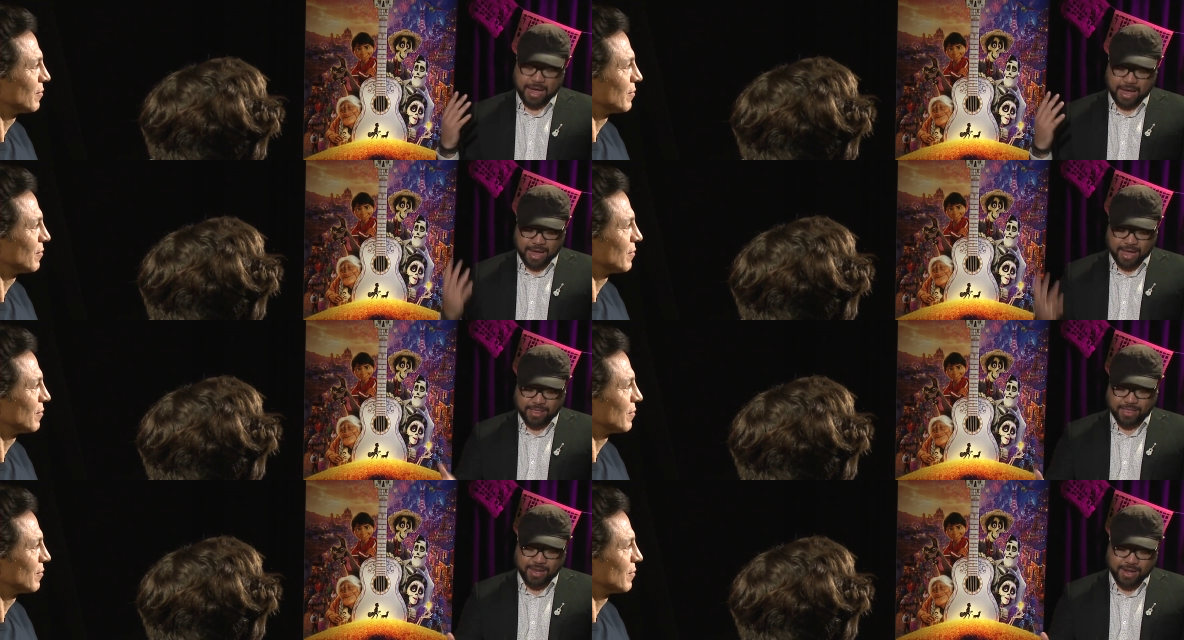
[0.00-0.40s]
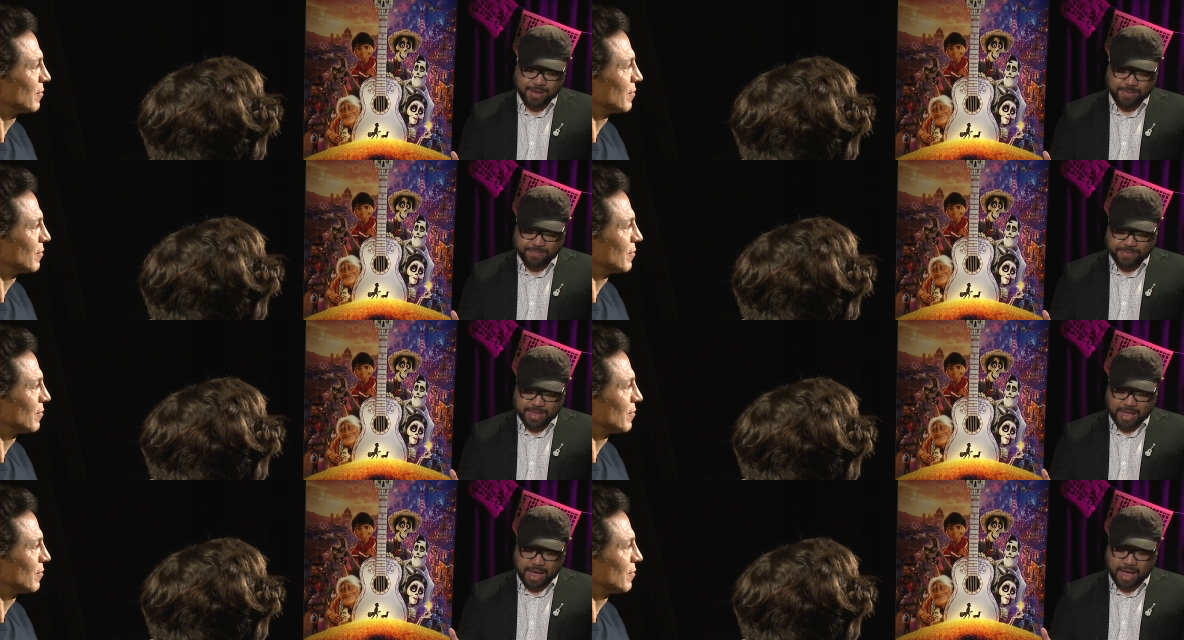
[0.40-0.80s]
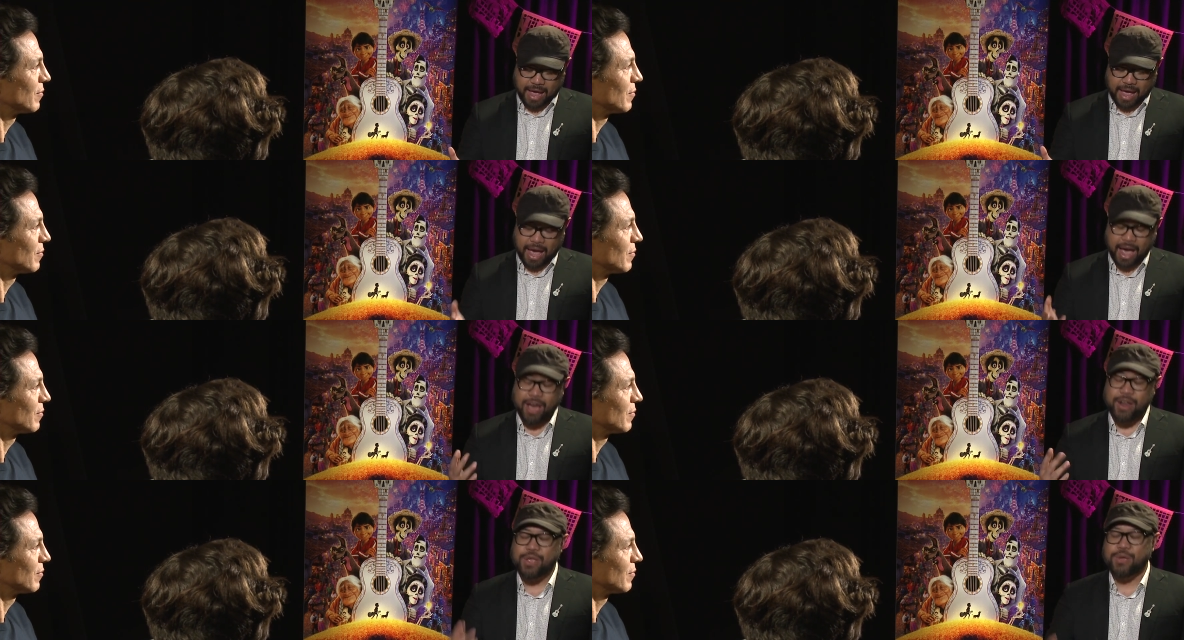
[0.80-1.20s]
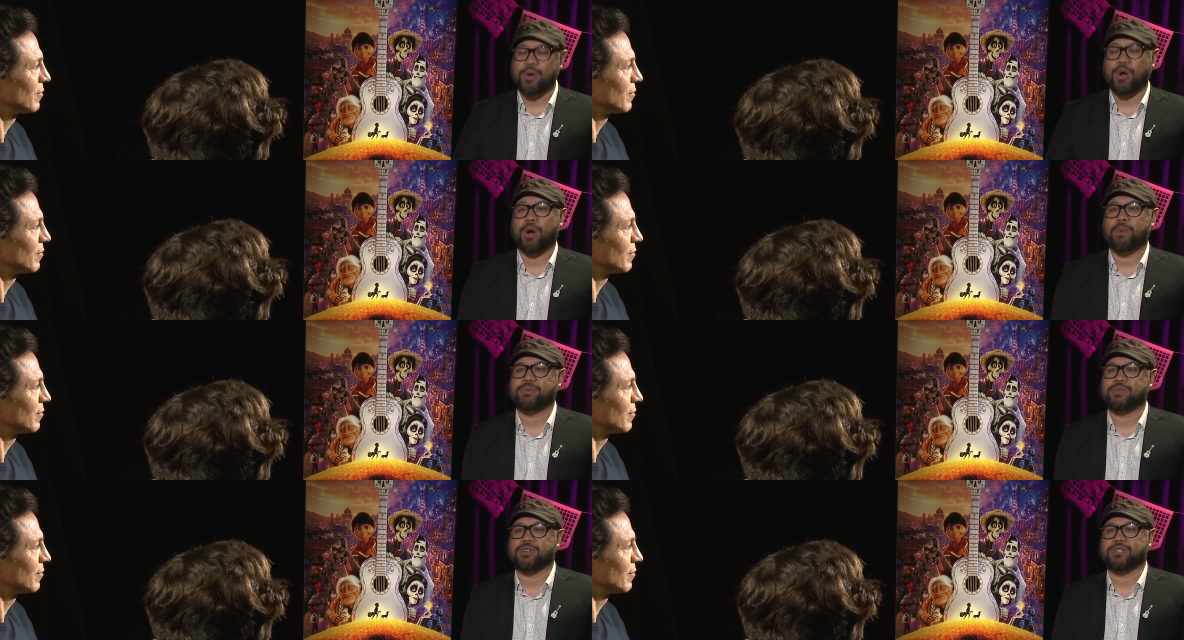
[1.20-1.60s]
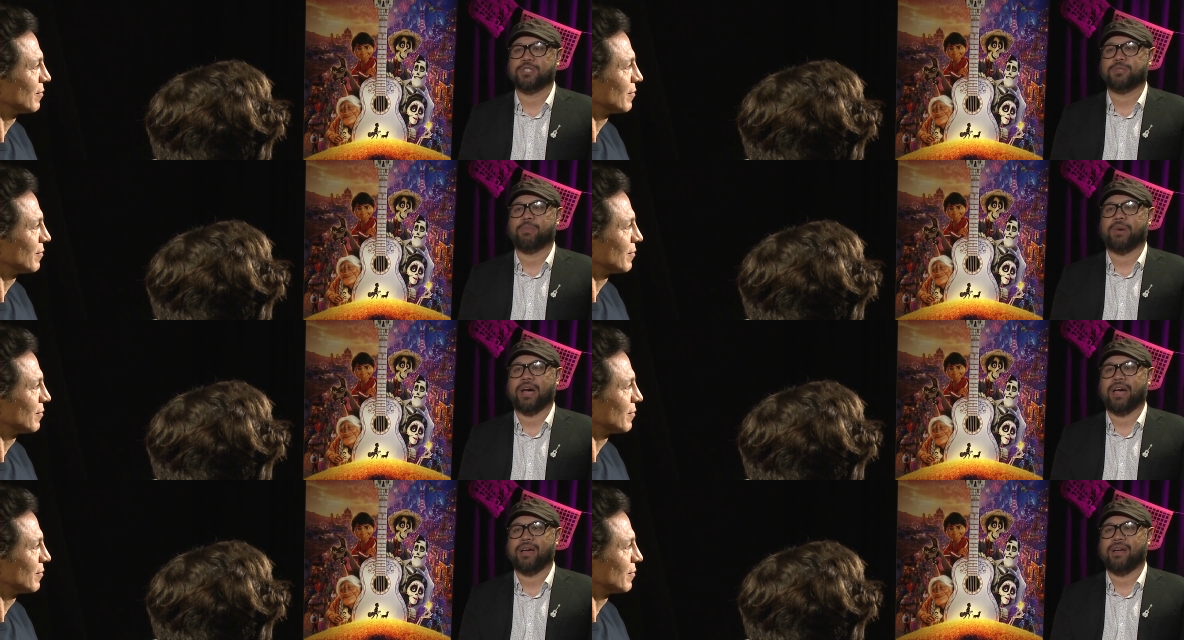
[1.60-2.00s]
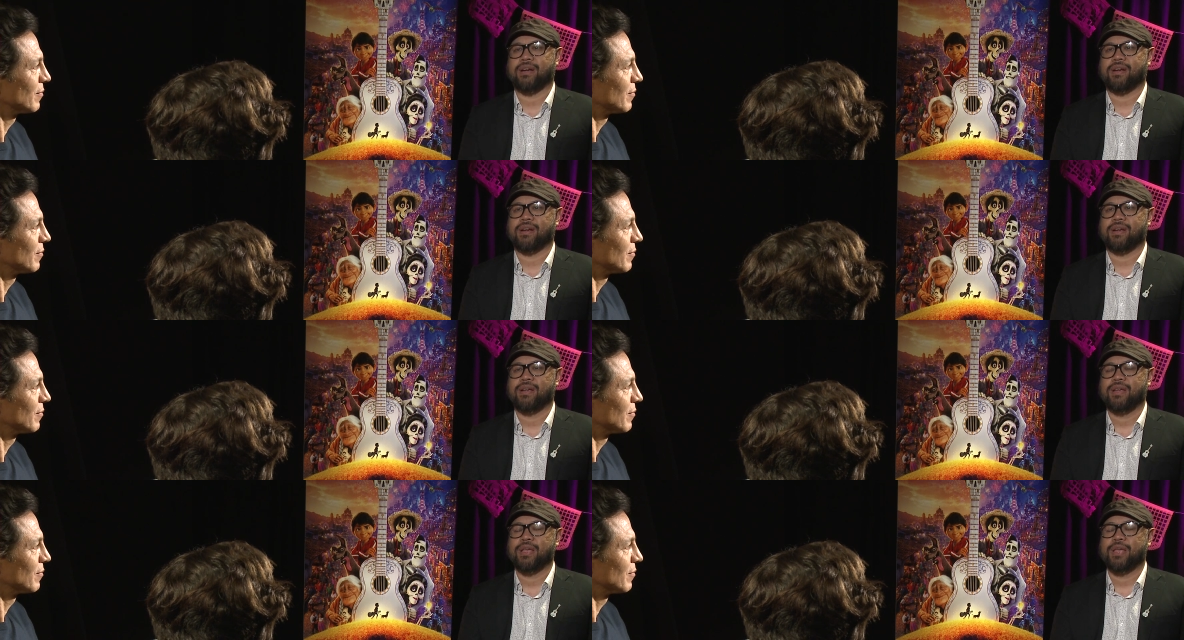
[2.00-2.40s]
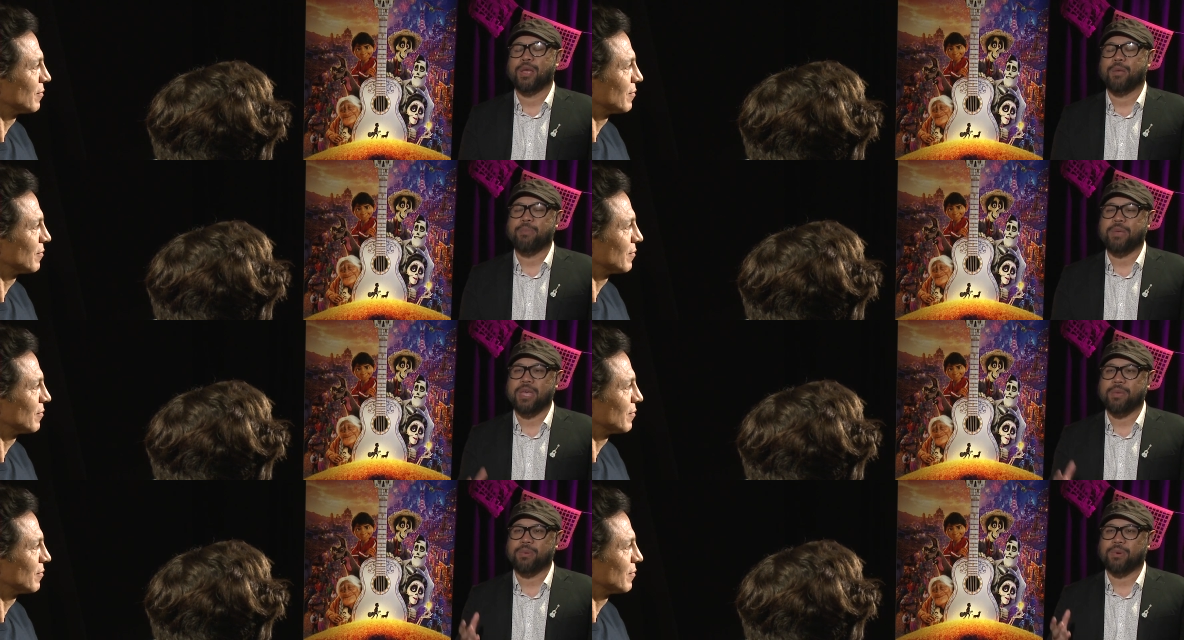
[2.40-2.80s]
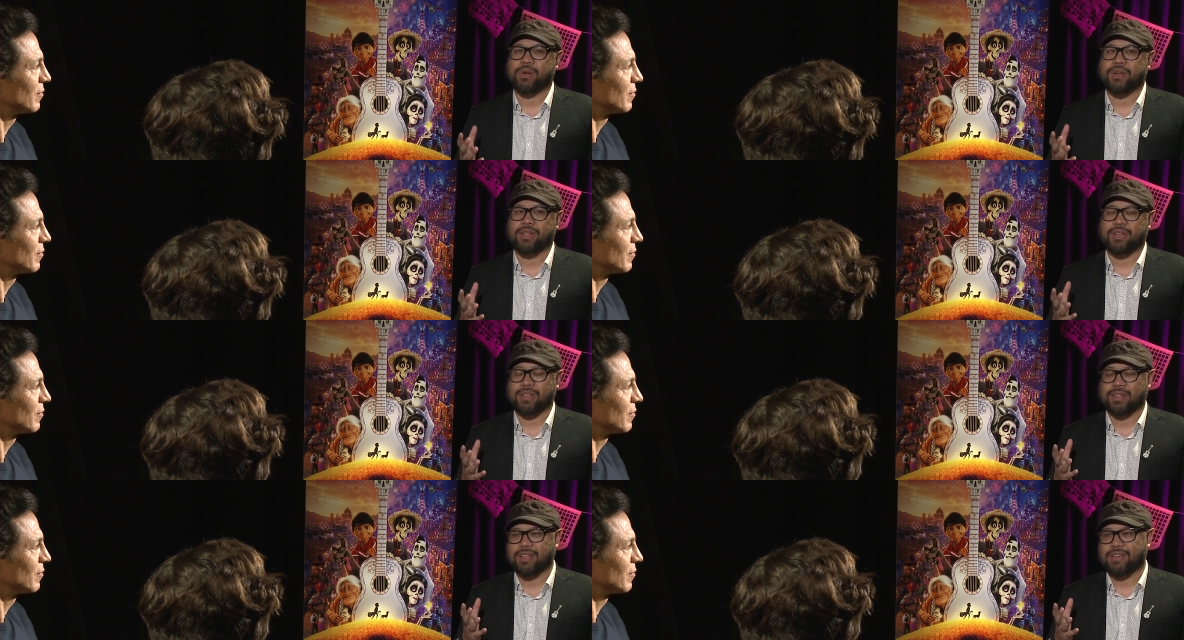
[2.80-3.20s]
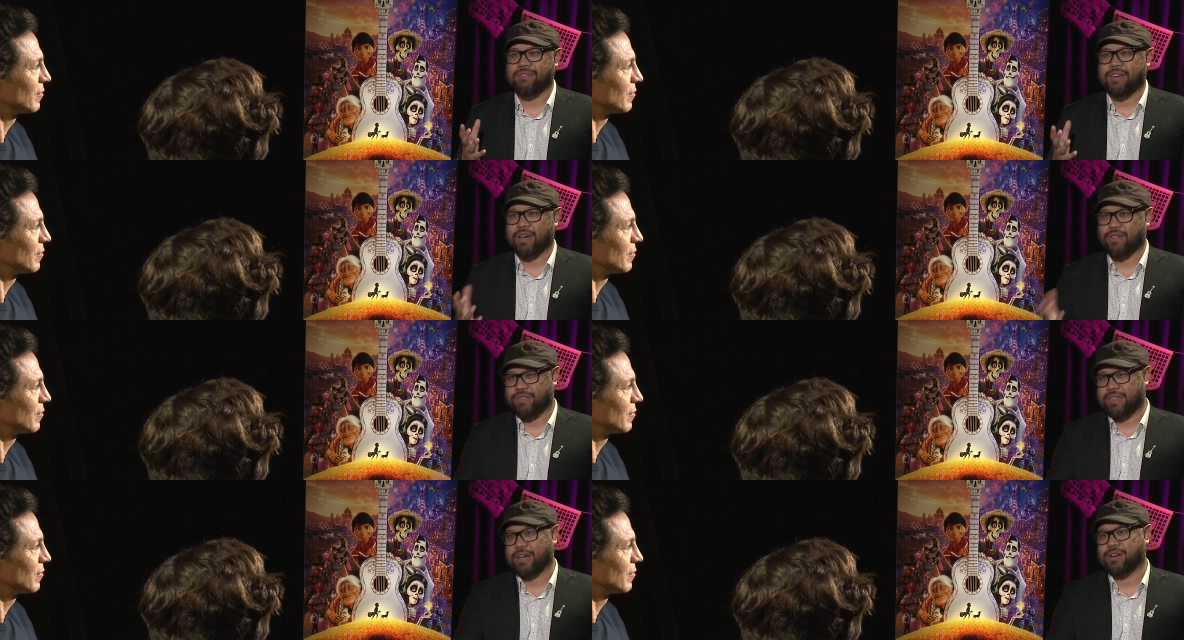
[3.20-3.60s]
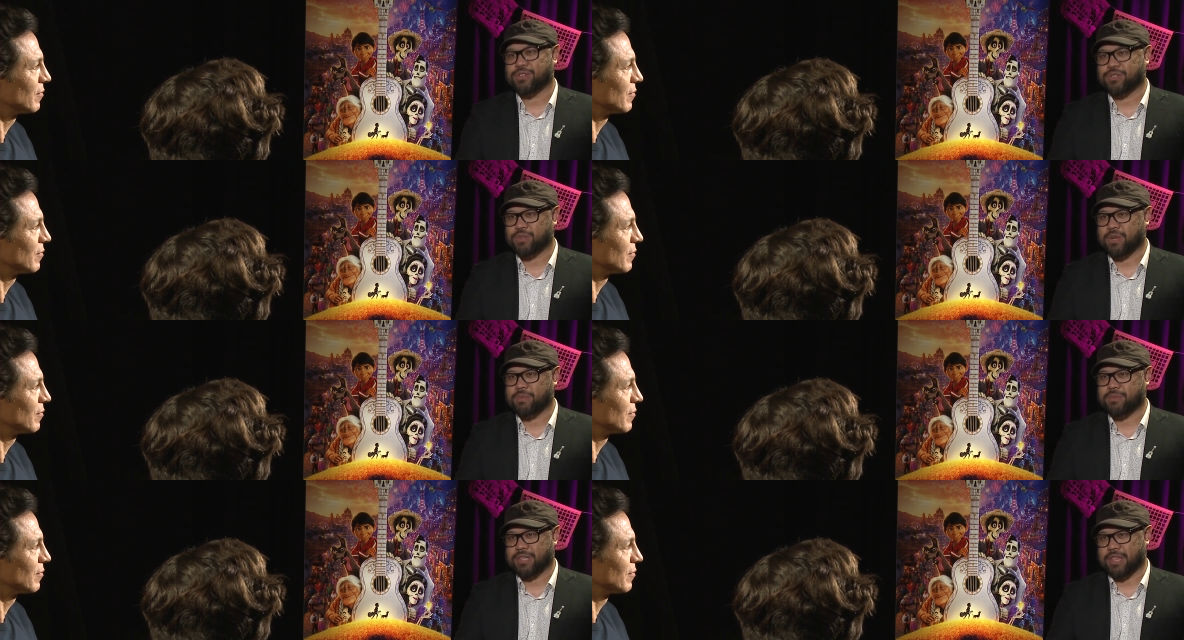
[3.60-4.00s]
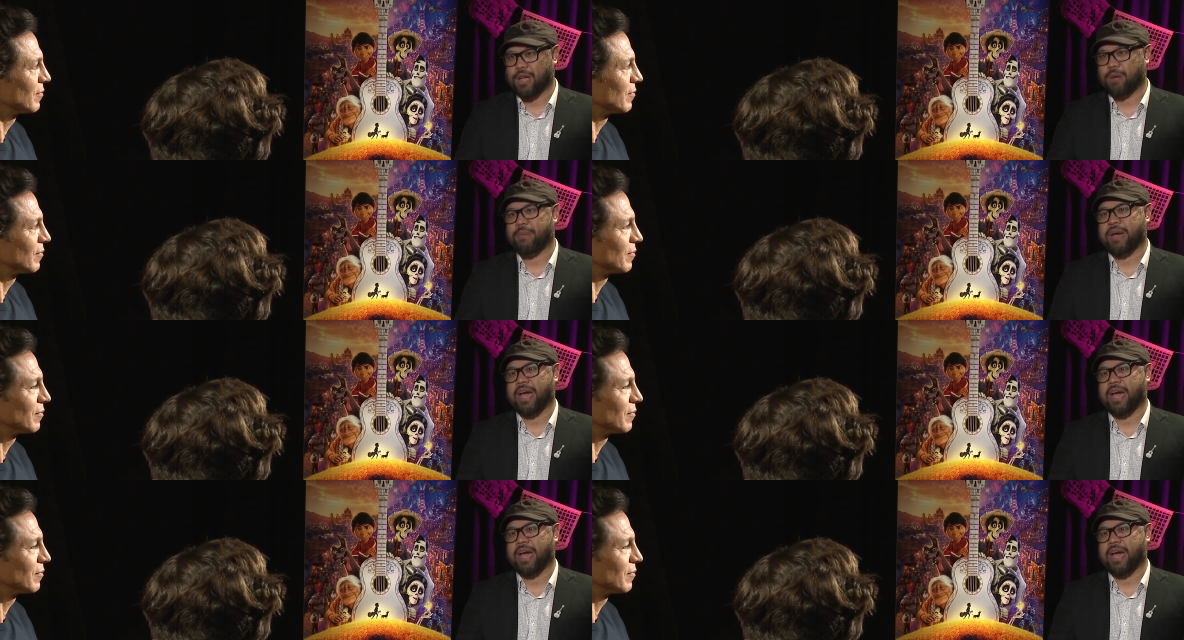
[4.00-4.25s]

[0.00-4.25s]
Speaker 1: Anthony, how do you hope to inspire people to, to live out their dreams and their